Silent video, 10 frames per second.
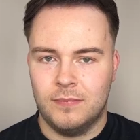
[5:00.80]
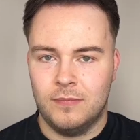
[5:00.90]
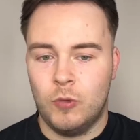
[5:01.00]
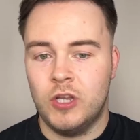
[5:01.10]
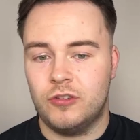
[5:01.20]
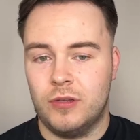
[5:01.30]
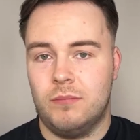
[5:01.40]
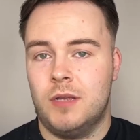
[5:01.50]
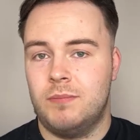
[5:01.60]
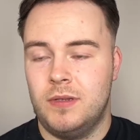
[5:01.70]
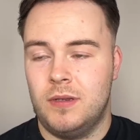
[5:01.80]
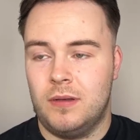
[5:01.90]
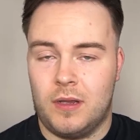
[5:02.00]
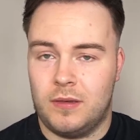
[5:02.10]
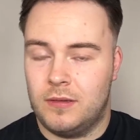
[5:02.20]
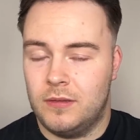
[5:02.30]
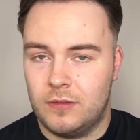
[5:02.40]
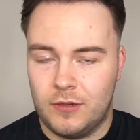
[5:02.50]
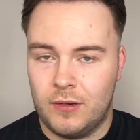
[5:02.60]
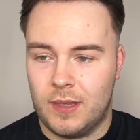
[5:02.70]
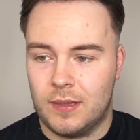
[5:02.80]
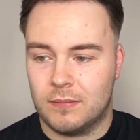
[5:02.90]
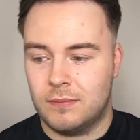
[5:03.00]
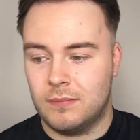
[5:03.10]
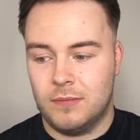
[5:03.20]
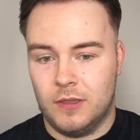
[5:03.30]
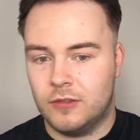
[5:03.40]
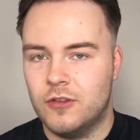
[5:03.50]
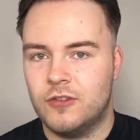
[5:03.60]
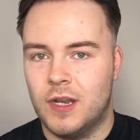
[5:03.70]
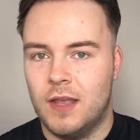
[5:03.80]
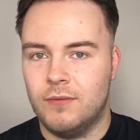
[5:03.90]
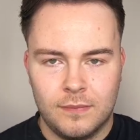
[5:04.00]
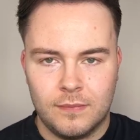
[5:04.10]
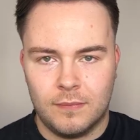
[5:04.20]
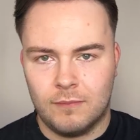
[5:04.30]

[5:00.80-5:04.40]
which in my opinion, I'd consider that associate level,